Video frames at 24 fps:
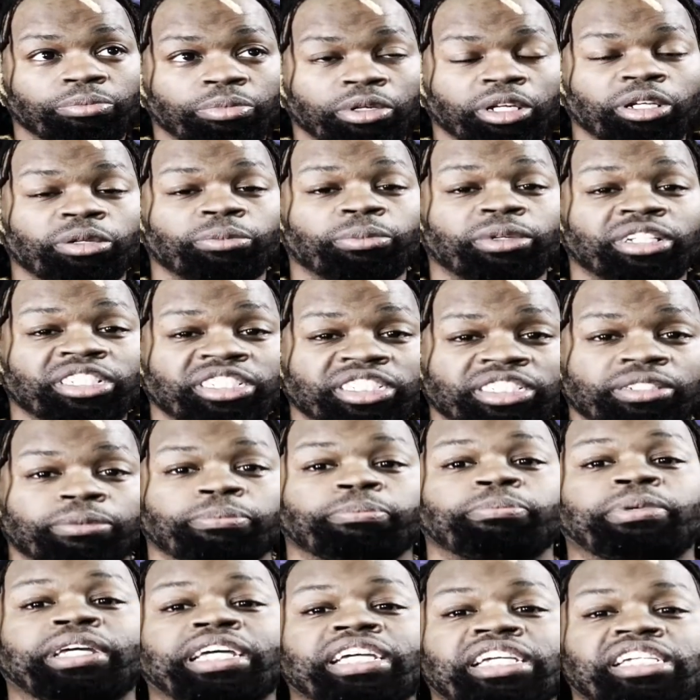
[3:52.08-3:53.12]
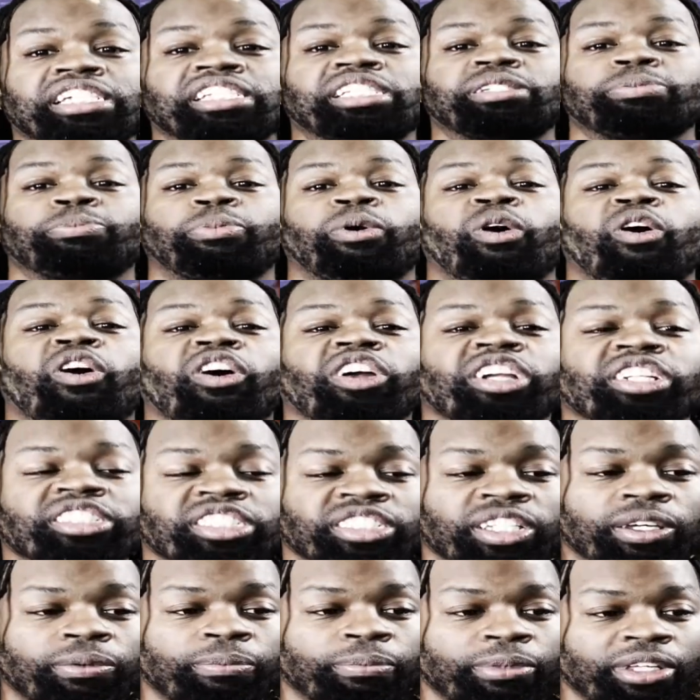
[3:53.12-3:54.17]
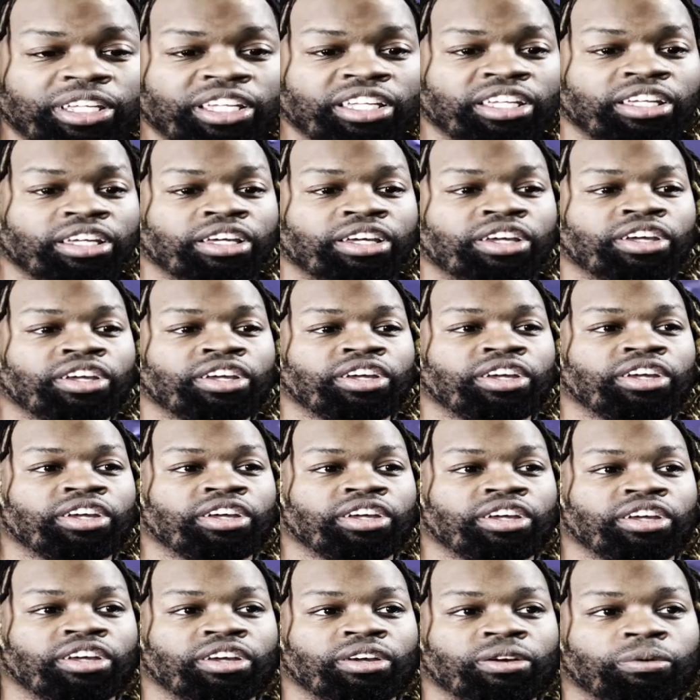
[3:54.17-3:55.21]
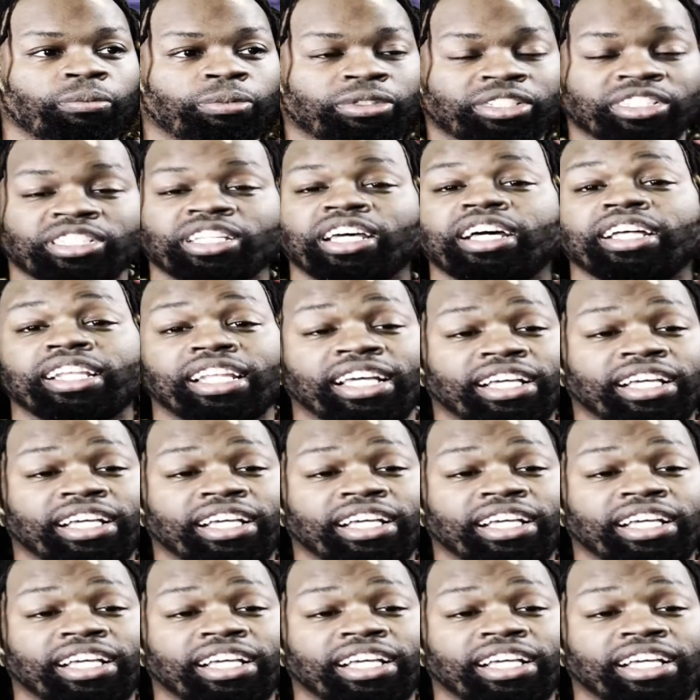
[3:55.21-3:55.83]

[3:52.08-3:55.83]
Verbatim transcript: pretty much the biggest part is to me, besides